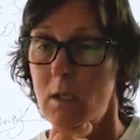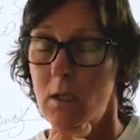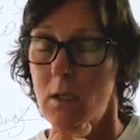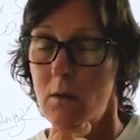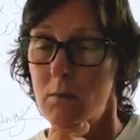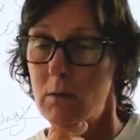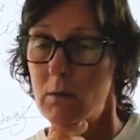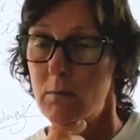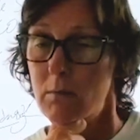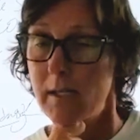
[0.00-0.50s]

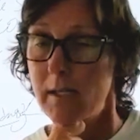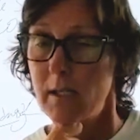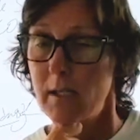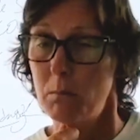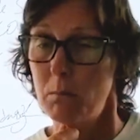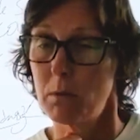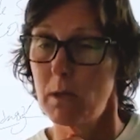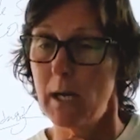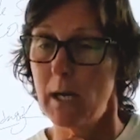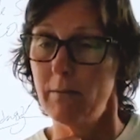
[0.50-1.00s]
When raising
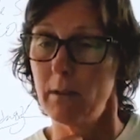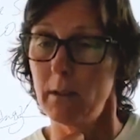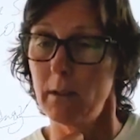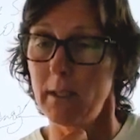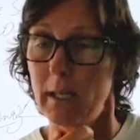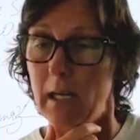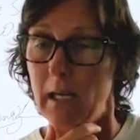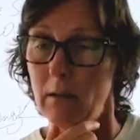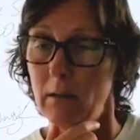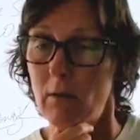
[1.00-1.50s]
privately,
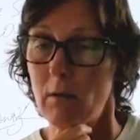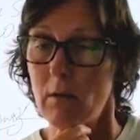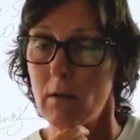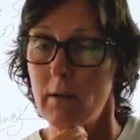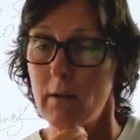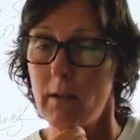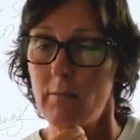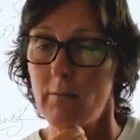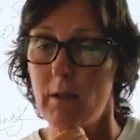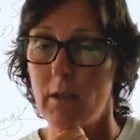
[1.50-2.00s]
how long are
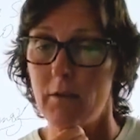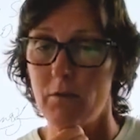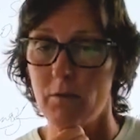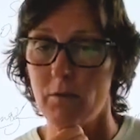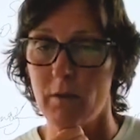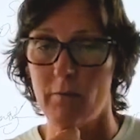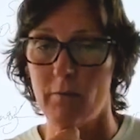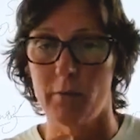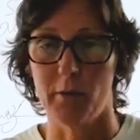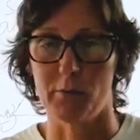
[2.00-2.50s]
the investors
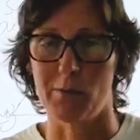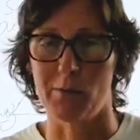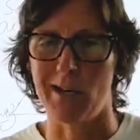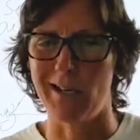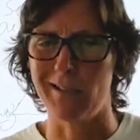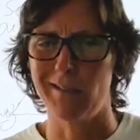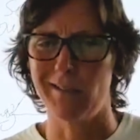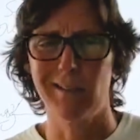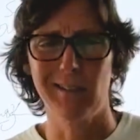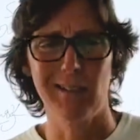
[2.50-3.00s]
in for the
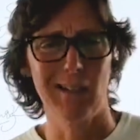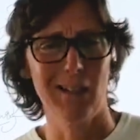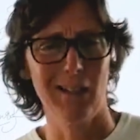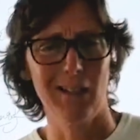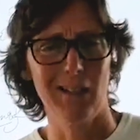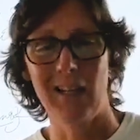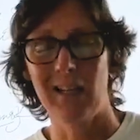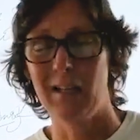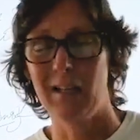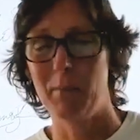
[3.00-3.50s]
rise? It
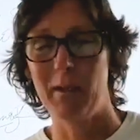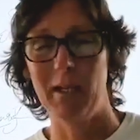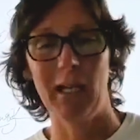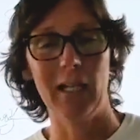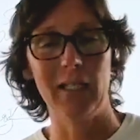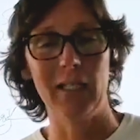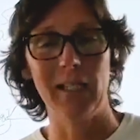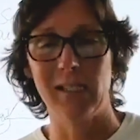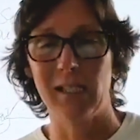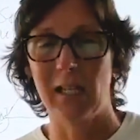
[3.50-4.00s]
could be
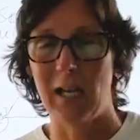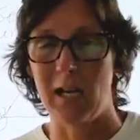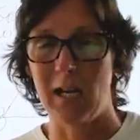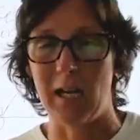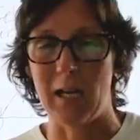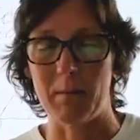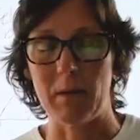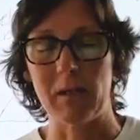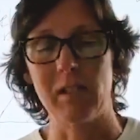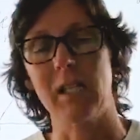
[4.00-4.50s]
any
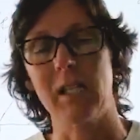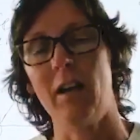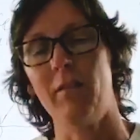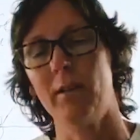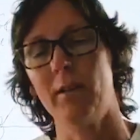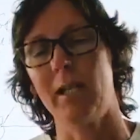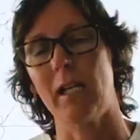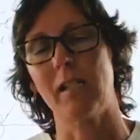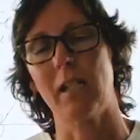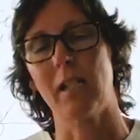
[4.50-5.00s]
time.
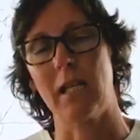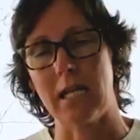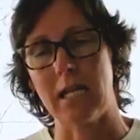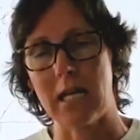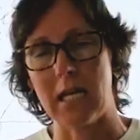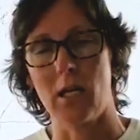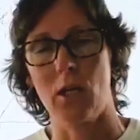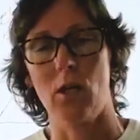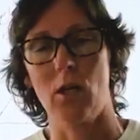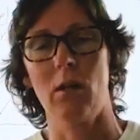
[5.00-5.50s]
It's a
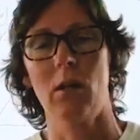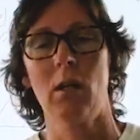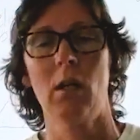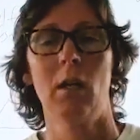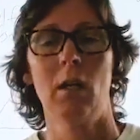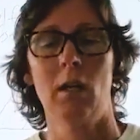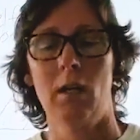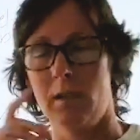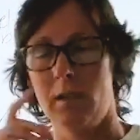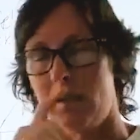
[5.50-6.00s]
year.
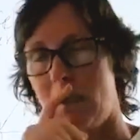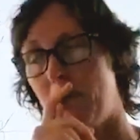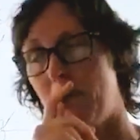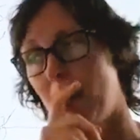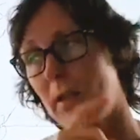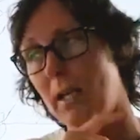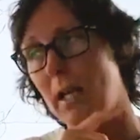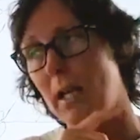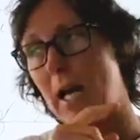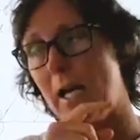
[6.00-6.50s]

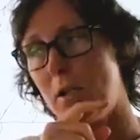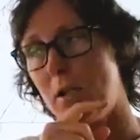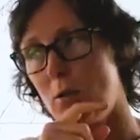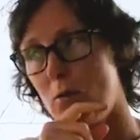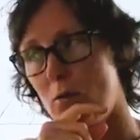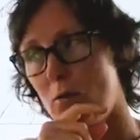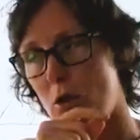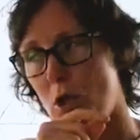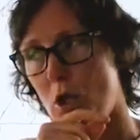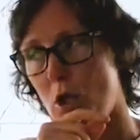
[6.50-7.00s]
Typically, I do
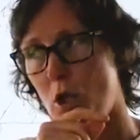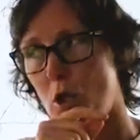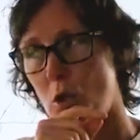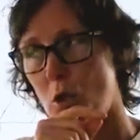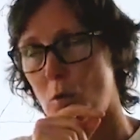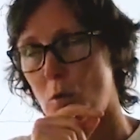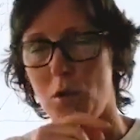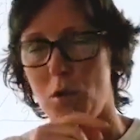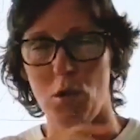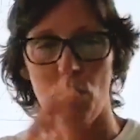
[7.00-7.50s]

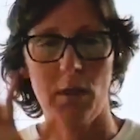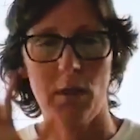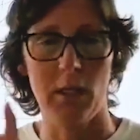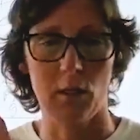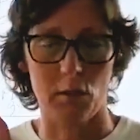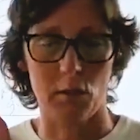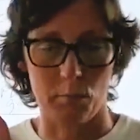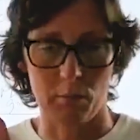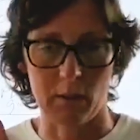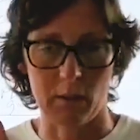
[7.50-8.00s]
two
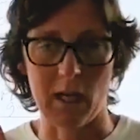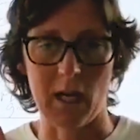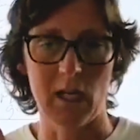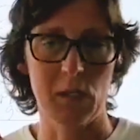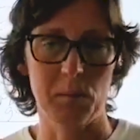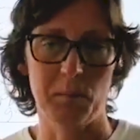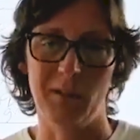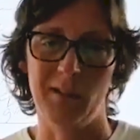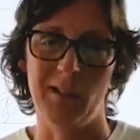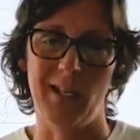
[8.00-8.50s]
years plus,
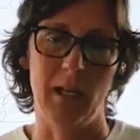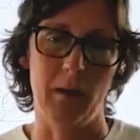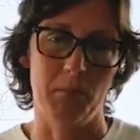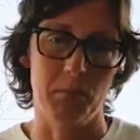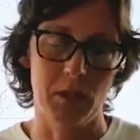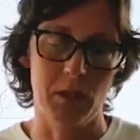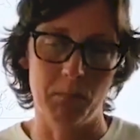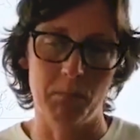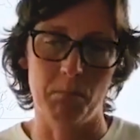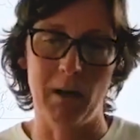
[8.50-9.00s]
but like
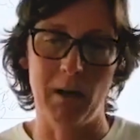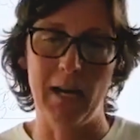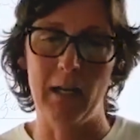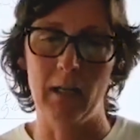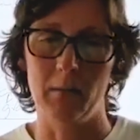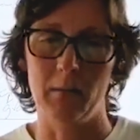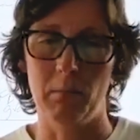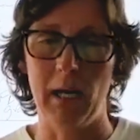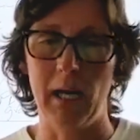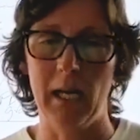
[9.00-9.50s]

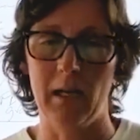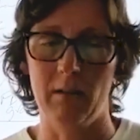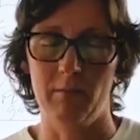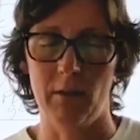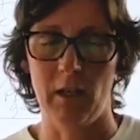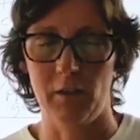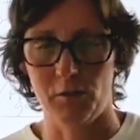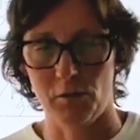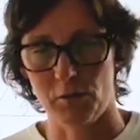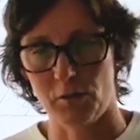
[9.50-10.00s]
my
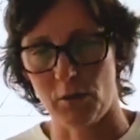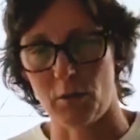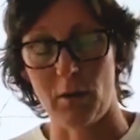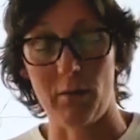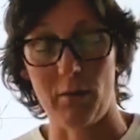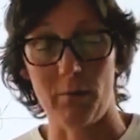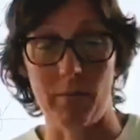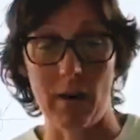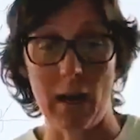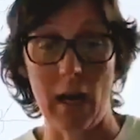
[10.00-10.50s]
investors are
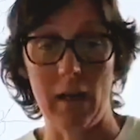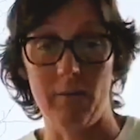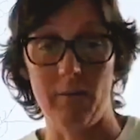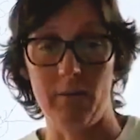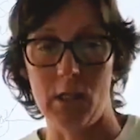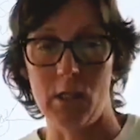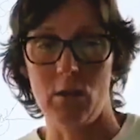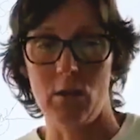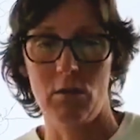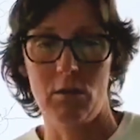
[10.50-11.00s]
5
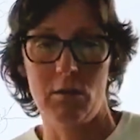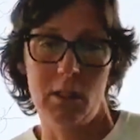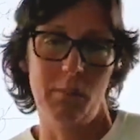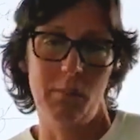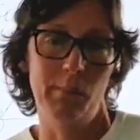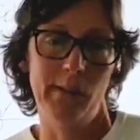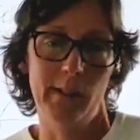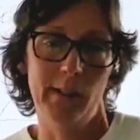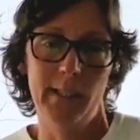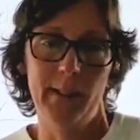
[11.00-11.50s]
years
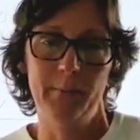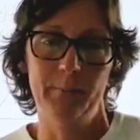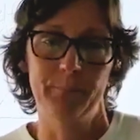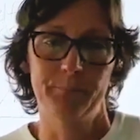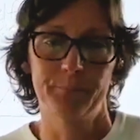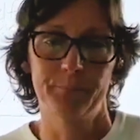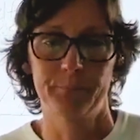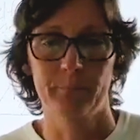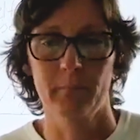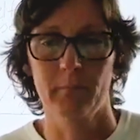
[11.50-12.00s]
typically.
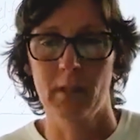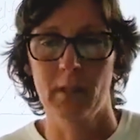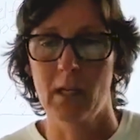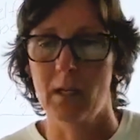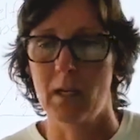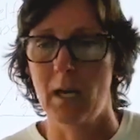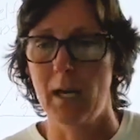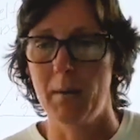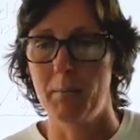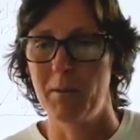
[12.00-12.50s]
All
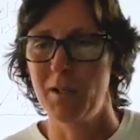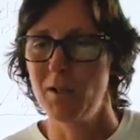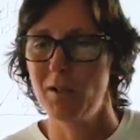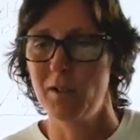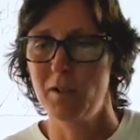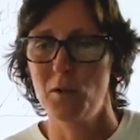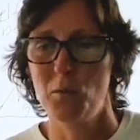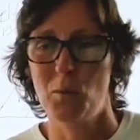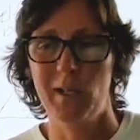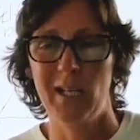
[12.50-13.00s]
right, but you could
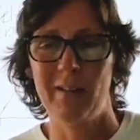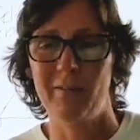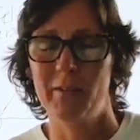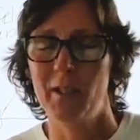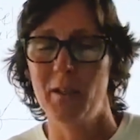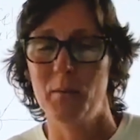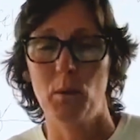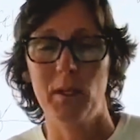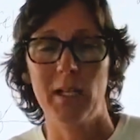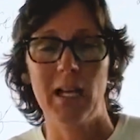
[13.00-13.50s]
do
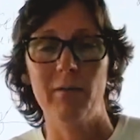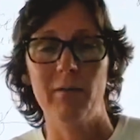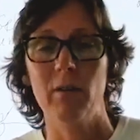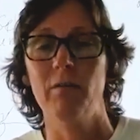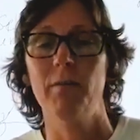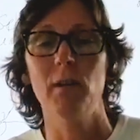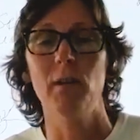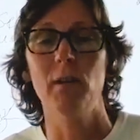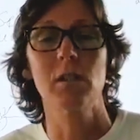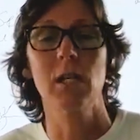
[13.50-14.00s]
whatever
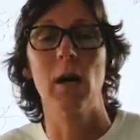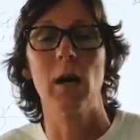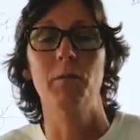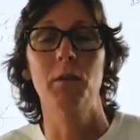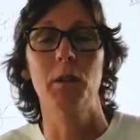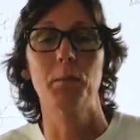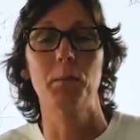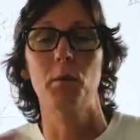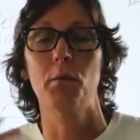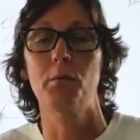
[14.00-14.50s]
feels
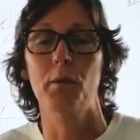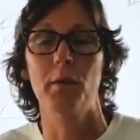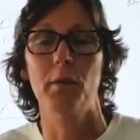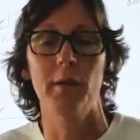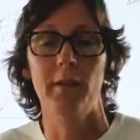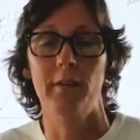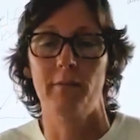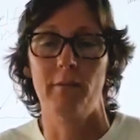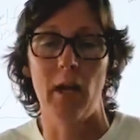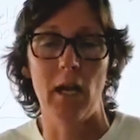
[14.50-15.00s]
comfortable for the
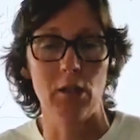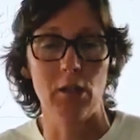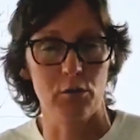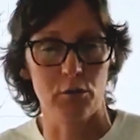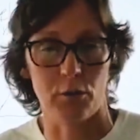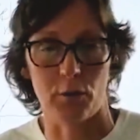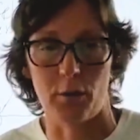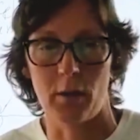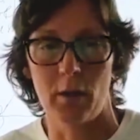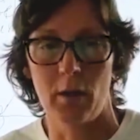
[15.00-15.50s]

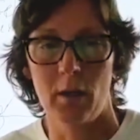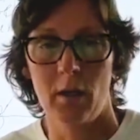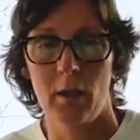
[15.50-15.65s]
investor.